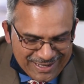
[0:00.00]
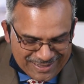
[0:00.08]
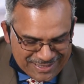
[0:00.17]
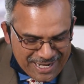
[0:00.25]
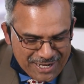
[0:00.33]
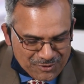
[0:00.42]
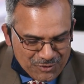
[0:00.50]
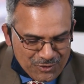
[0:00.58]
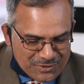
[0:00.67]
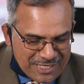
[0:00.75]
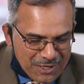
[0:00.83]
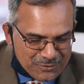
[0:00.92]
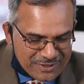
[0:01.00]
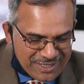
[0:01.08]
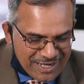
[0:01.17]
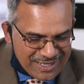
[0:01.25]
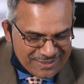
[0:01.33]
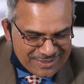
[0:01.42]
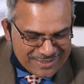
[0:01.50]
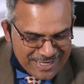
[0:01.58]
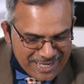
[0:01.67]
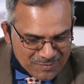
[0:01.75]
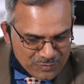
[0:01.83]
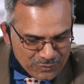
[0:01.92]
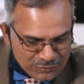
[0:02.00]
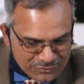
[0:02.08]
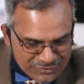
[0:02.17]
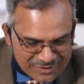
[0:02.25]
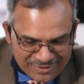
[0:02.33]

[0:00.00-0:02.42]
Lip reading: A snake knows how the other snake moves.